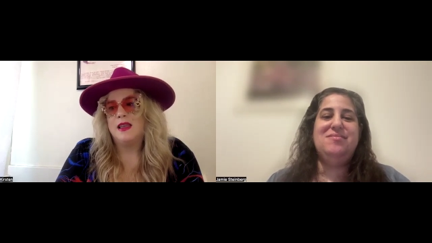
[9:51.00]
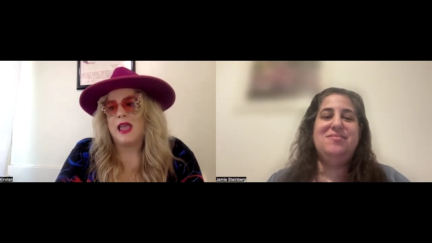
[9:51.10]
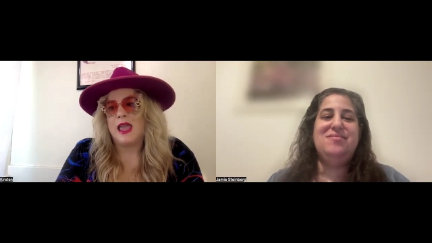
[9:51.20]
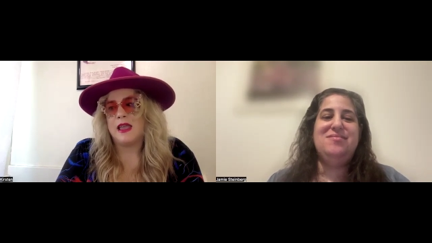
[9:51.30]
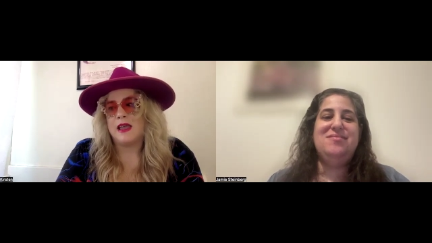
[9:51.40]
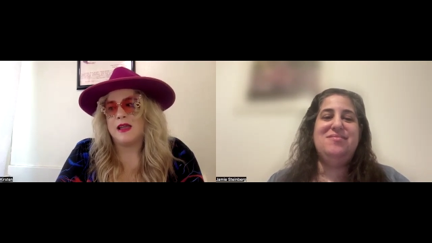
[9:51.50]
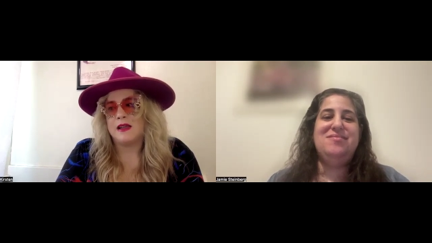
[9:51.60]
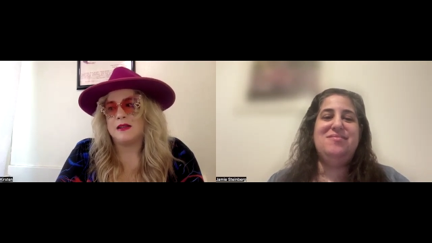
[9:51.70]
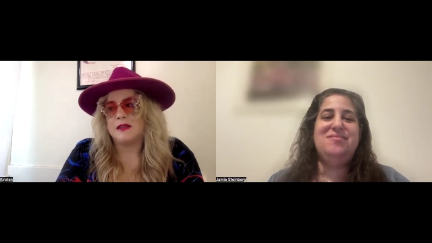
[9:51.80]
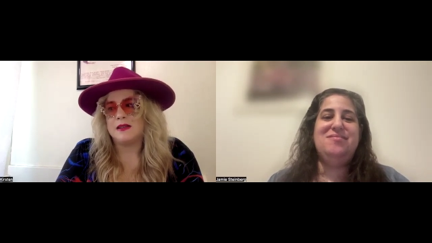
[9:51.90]

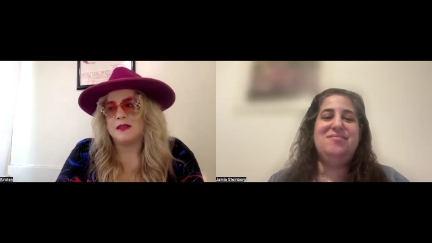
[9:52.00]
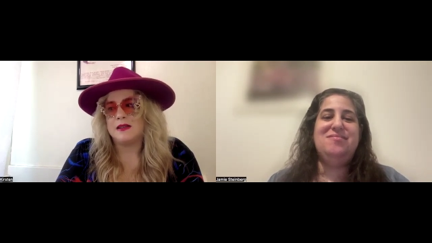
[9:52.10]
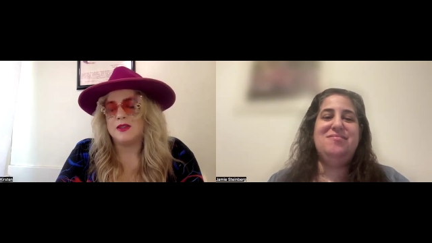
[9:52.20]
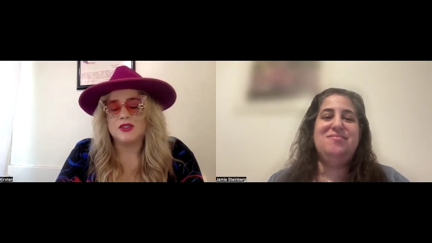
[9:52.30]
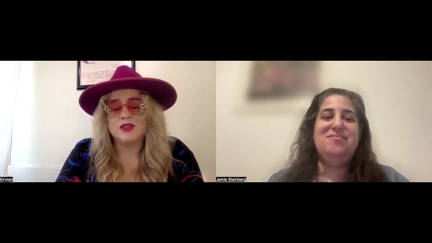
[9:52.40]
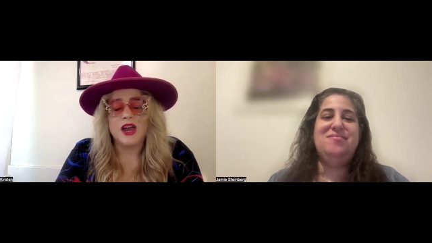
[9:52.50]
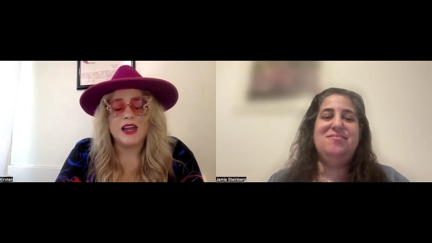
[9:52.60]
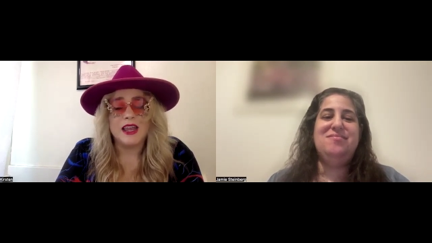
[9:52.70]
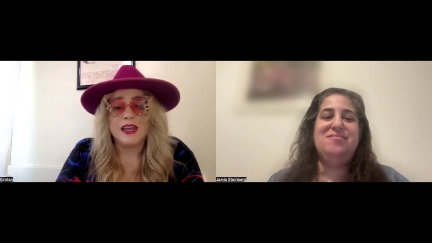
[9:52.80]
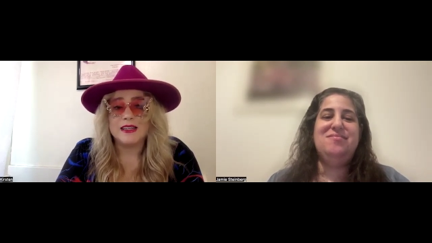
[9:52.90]
Speaker 1: and you just try to
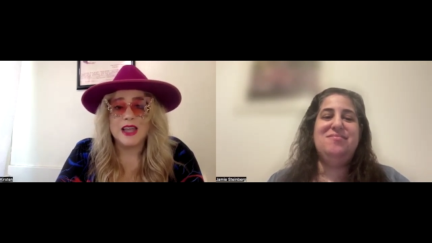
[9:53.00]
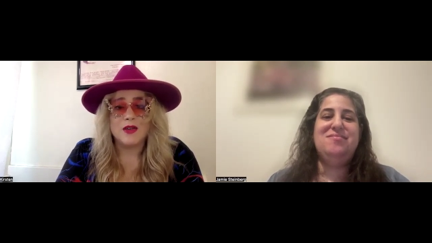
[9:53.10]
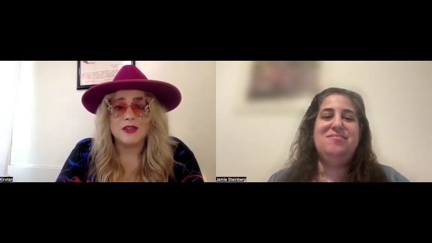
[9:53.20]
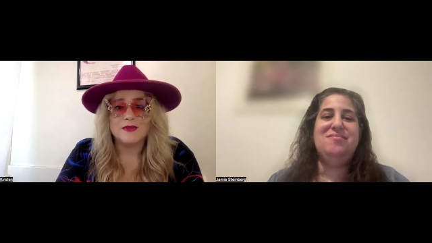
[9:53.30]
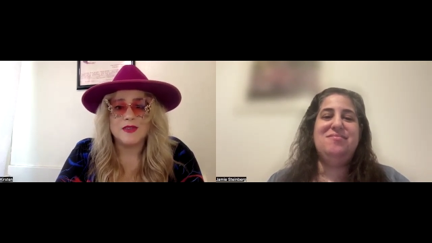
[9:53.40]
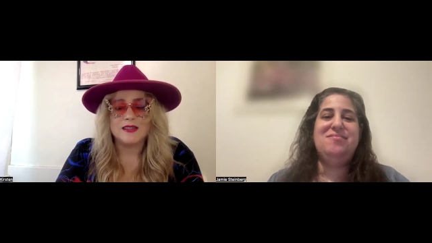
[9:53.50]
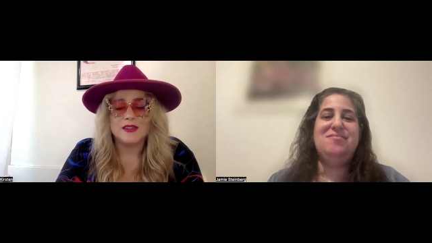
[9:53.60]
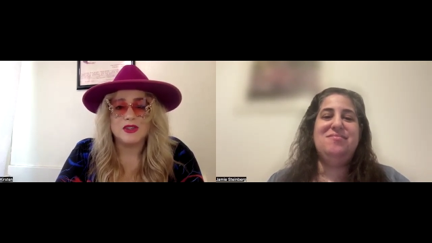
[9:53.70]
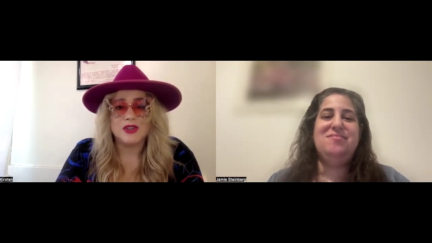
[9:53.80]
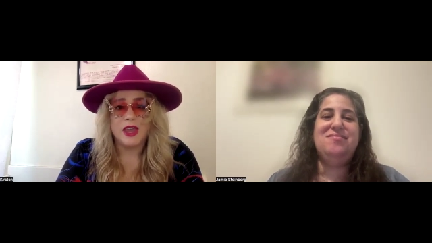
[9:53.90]
get it down as fast
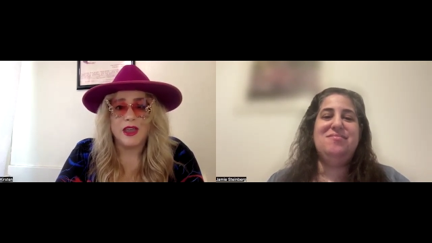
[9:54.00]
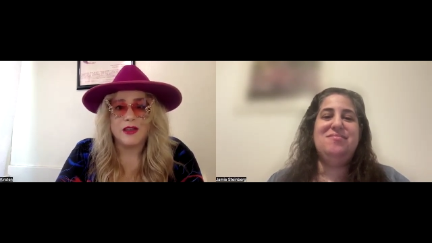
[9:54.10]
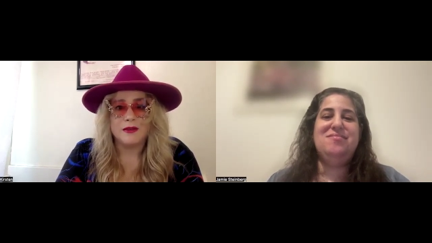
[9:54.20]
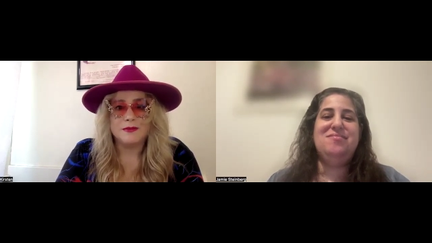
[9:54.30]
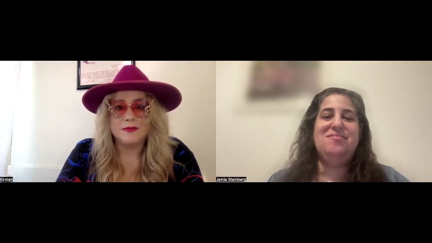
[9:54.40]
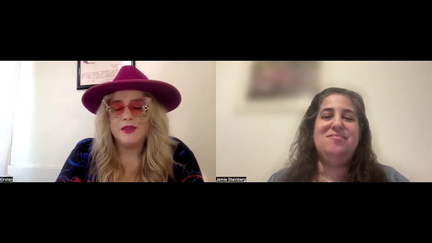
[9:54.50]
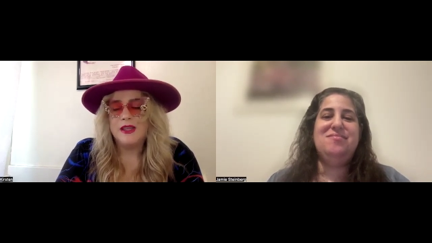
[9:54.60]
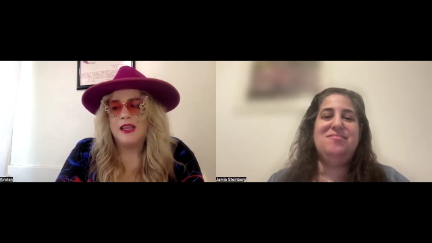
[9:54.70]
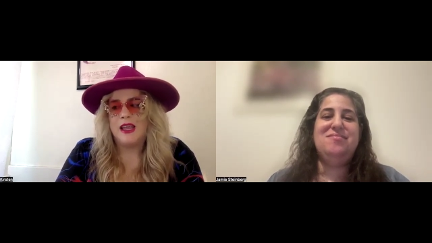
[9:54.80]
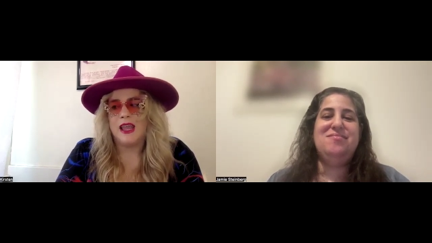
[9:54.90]
as you can
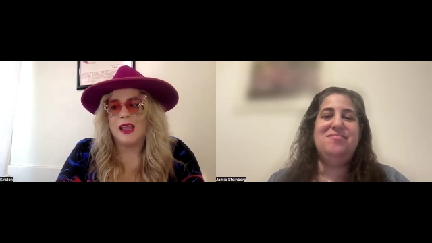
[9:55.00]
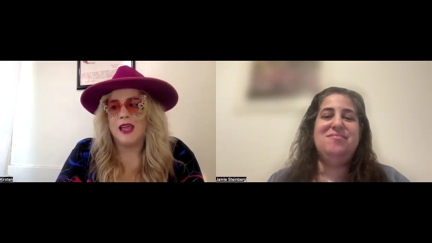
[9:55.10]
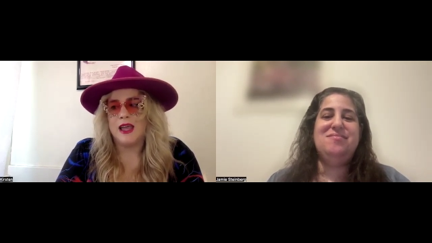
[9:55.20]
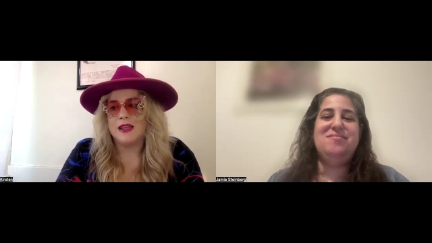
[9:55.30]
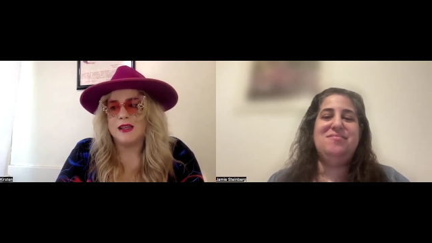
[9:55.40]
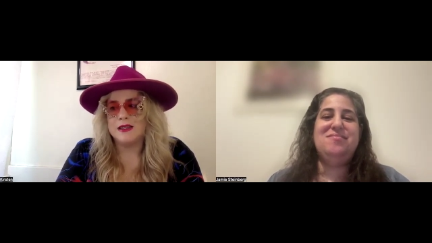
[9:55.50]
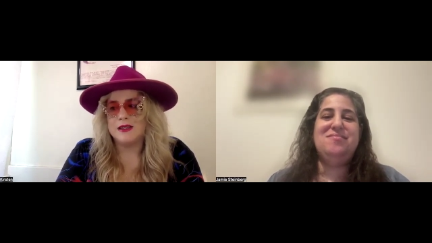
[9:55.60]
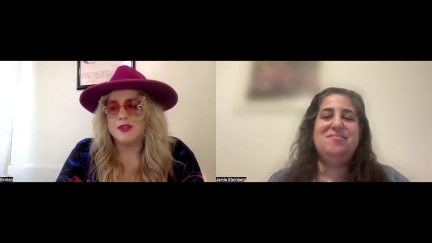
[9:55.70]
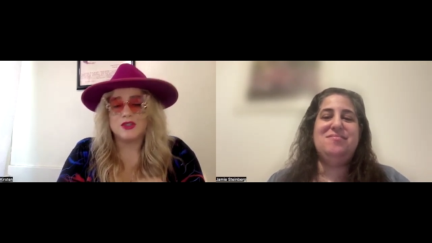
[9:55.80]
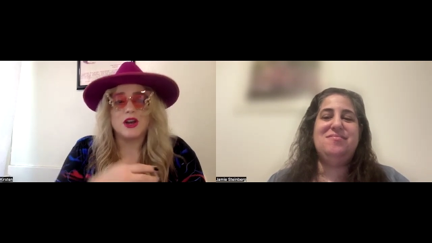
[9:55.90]
and
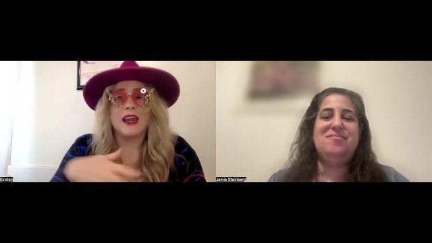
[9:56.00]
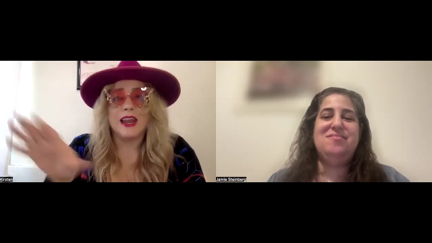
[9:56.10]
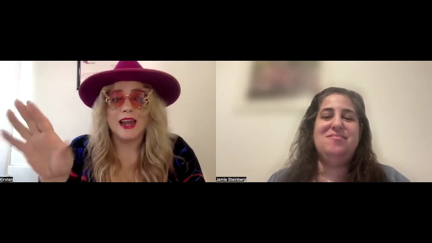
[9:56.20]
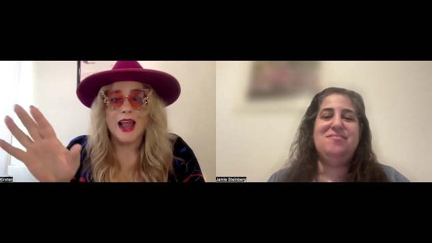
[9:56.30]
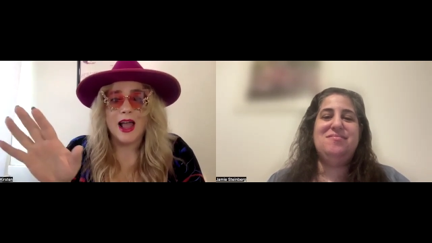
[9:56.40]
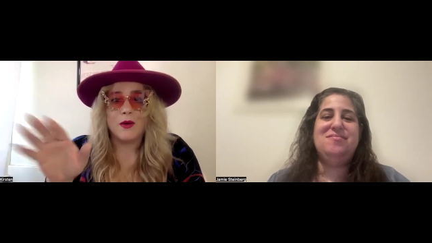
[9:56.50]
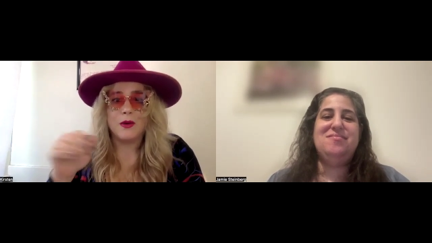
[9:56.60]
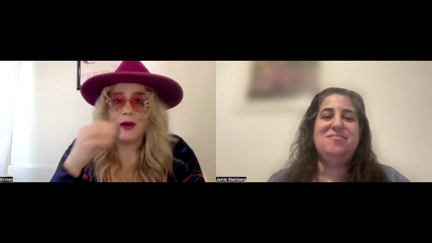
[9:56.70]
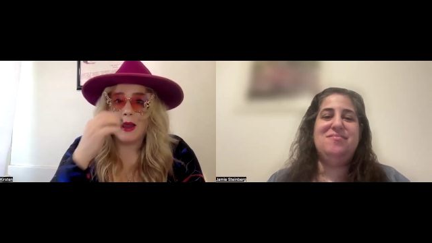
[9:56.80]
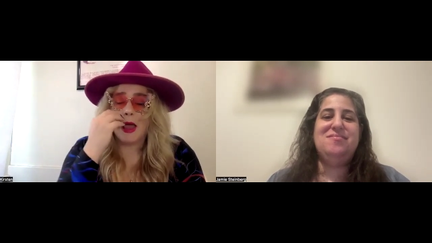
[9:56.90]
you just try to get it
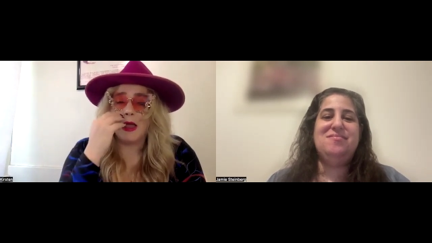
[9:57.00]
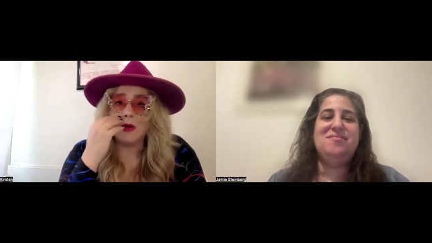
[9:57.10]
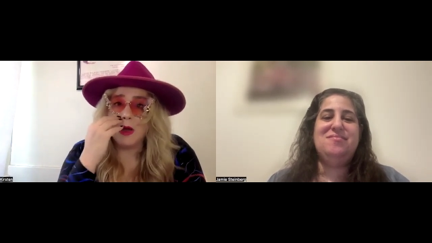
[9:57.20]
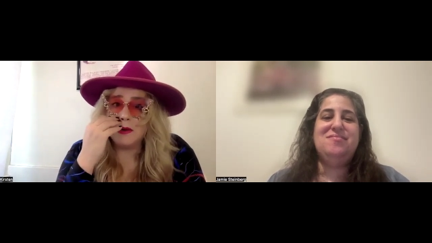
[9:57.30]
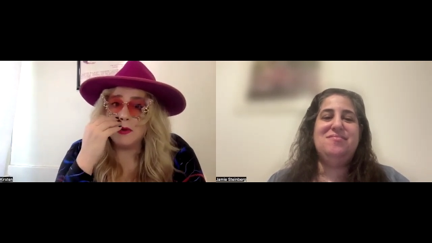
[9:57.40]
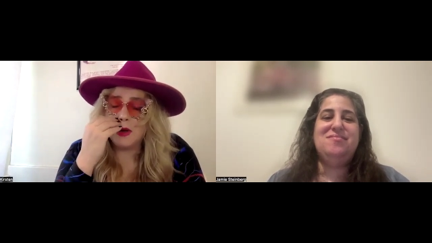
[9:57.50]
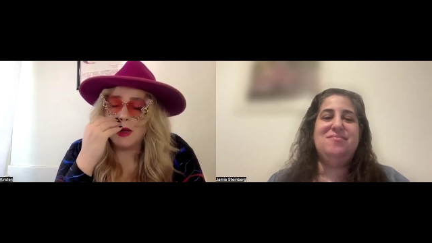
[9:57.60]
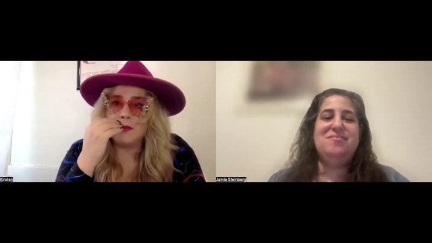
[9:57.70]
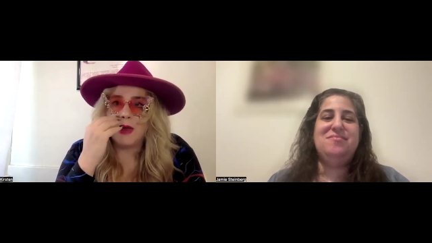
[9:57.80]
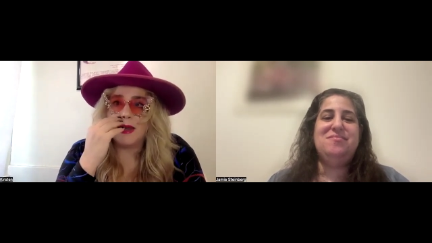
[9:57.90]
out i i know
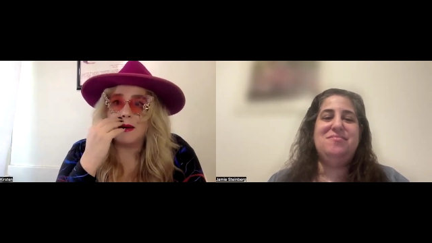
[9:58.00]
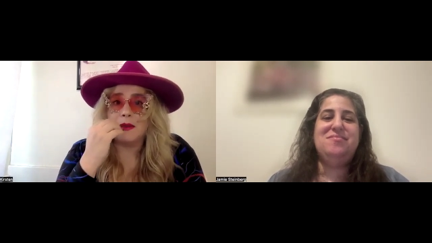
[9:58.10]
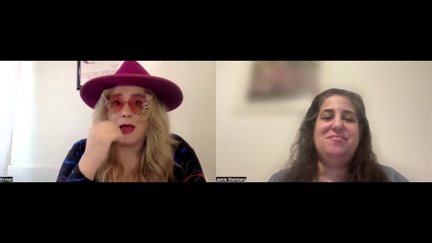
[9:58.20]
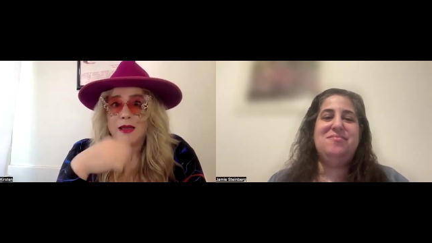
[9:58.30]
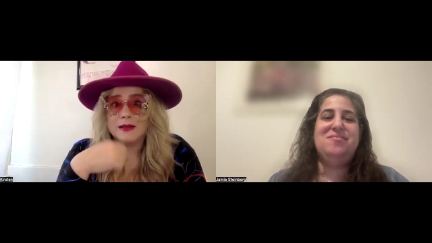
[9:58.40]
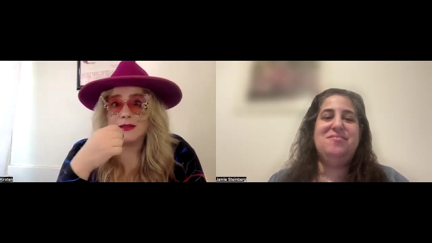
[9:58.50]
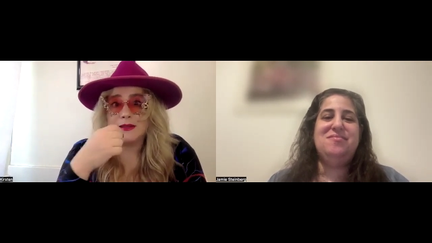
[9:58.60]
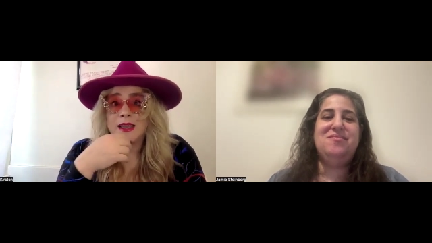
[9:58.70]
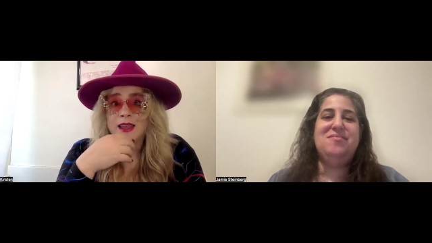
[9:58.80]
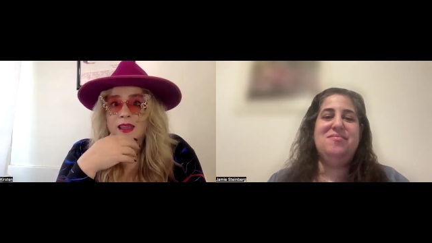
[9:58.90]
i write a lot
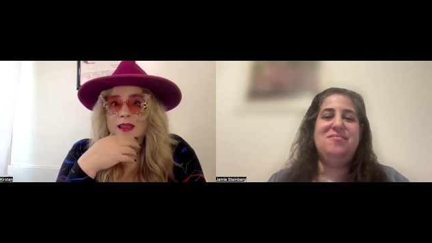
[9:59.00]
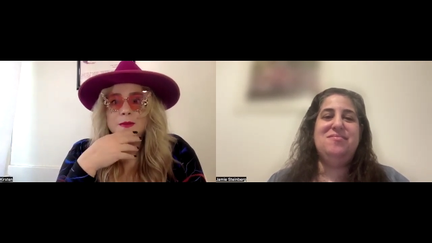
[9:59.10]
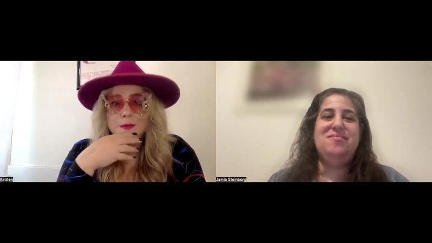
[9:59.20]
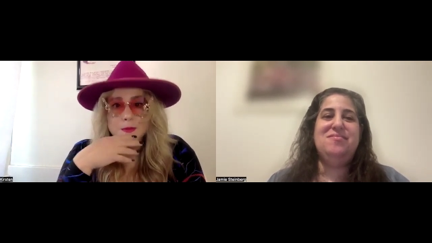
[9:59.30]
singing